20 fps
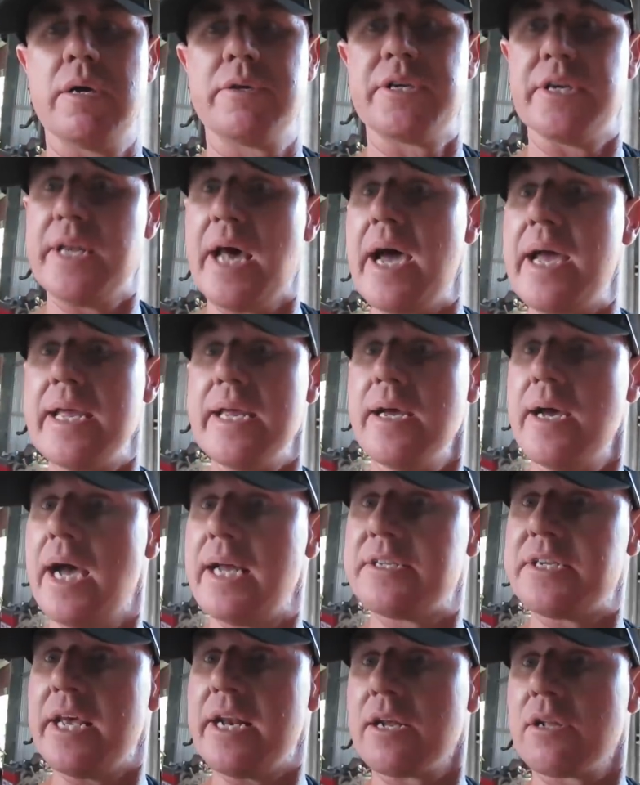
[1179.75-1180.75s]
today
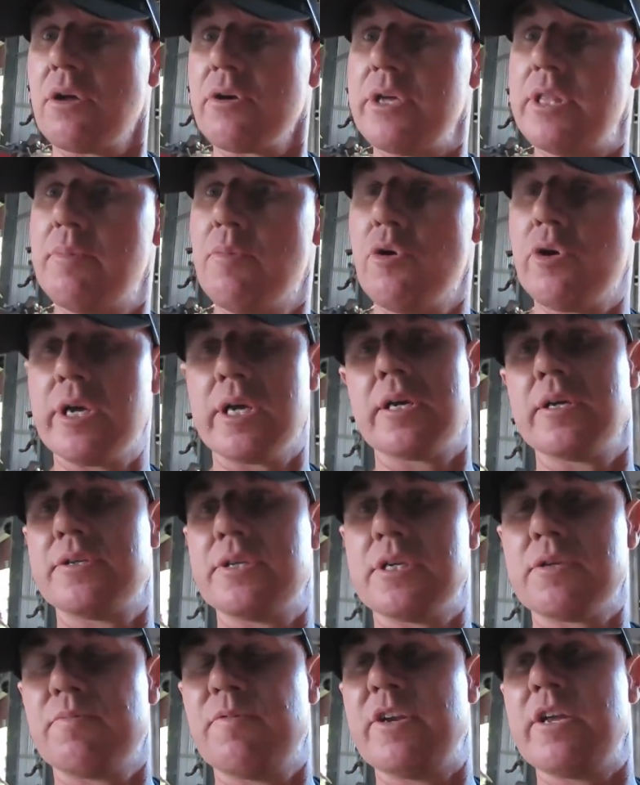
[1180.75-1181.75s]
at 10 o'clock in the morning, because
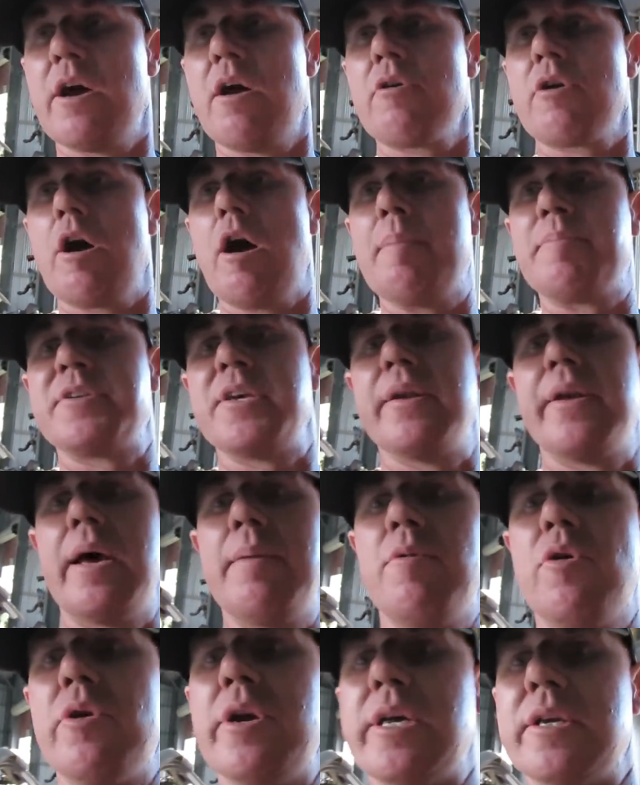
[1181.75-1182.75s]
this video will go up
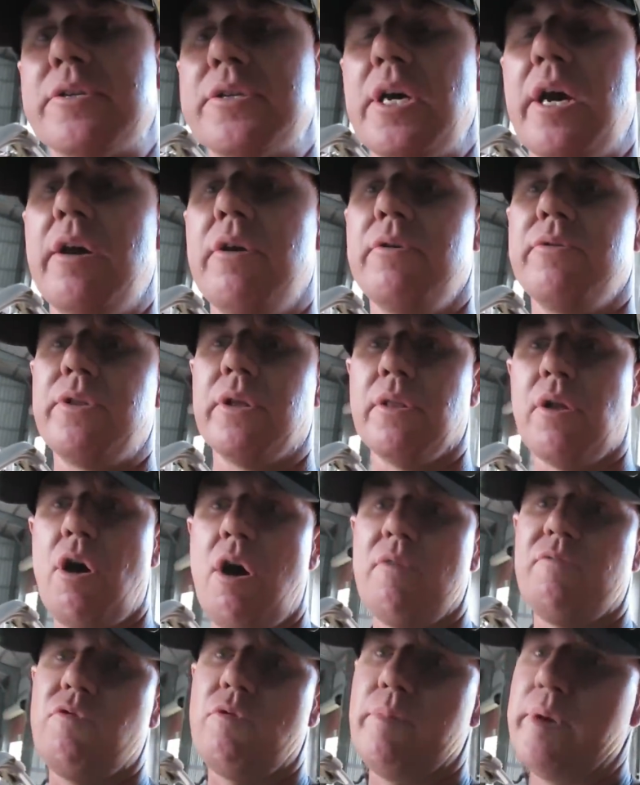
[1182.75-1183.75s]
Sunday morning, so the
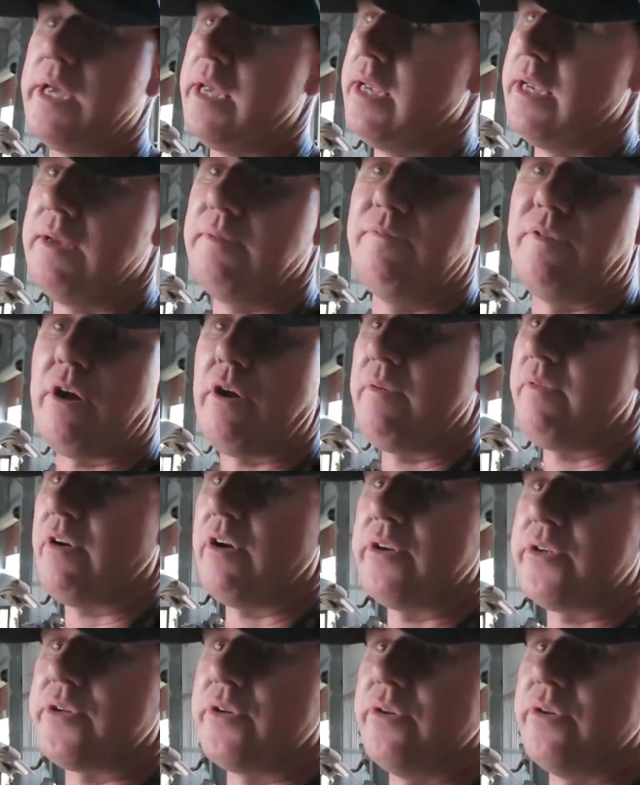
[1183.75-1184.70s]
live will be very, very